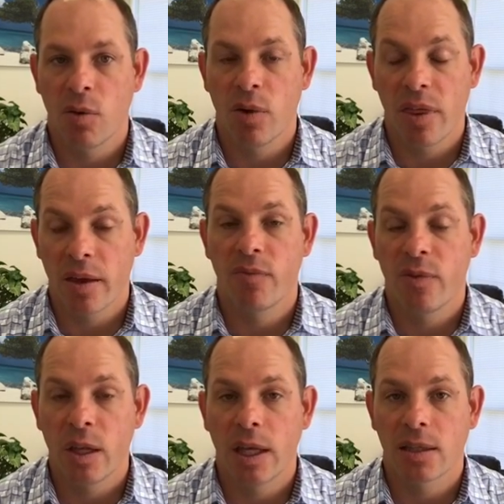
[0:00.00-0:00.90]
And we
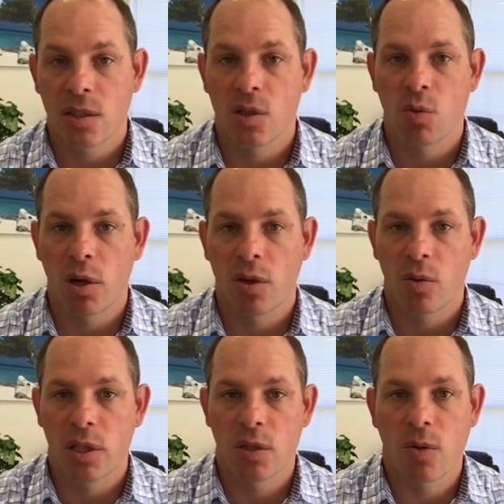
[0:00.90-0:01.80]
feel like this is one of the
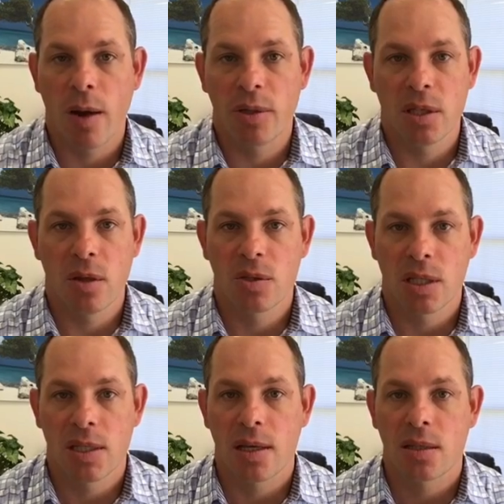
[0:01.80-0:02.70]
reasons why we see those
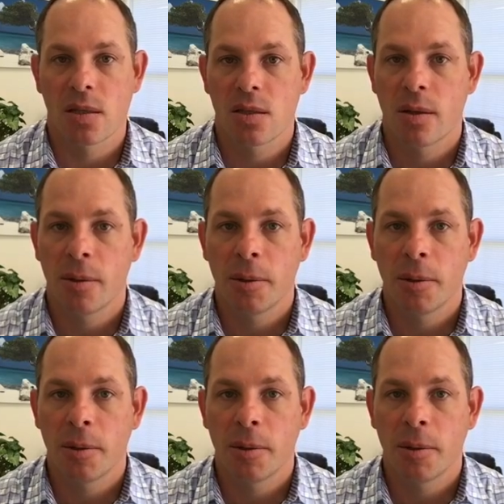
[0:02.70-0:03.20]
successes.